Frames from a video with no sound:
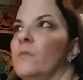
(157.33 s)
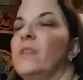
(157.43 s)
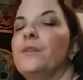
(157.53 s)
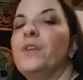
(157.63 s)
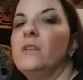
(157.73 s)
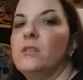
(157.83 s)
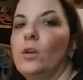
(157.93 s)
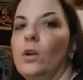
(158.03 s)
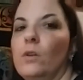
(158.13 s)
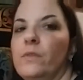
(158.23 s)
the things that
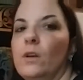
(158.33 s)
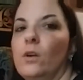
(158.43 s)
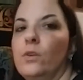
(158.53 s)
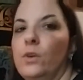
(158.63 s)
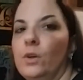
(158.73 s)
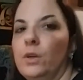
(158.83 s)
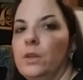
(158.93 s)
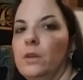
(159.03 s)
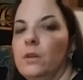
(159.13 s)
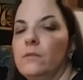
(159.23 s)
are
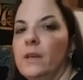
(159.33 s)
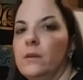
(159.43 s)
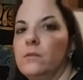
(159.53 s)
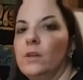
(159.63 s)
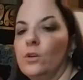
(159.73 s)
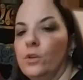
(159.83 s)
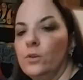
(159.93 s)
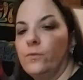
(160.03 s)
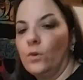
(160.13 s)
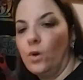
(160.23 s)
good, that are
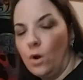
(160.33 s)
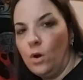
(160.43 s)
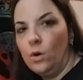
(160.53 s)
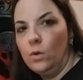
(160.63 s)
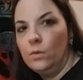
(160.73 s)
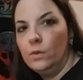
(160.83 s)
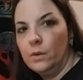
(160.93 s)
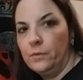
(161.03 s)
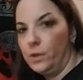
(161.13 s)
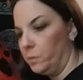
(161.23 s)
good for all
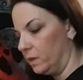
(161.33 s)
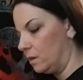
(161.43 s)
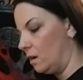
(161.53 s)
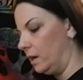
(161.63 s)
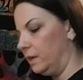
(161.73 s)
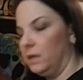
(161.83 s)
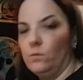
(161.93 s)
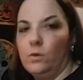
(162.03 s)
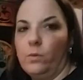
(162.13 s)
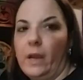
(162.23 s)
of humankind
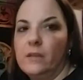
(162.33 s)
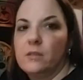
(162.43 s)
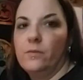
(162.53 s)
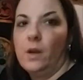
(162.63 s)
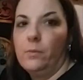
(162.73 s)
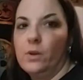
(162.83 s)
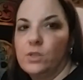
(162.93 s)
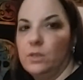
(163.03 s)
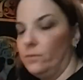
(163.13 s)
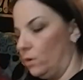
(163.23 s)
and will raise the
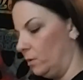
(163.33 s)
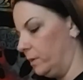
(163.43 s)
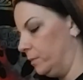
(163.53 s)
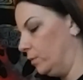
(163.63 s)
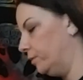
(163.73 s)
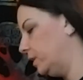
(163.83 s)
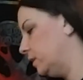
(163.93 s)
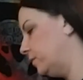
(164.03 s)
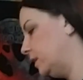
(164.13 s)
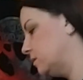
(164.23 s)
vibration of all people. Think
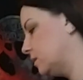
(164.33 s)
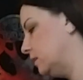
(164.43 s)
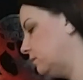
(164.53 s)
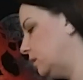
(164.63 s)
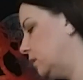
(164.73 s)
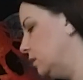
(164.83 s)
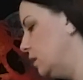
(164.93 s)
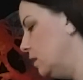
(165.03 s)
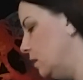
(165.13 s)
of things like that.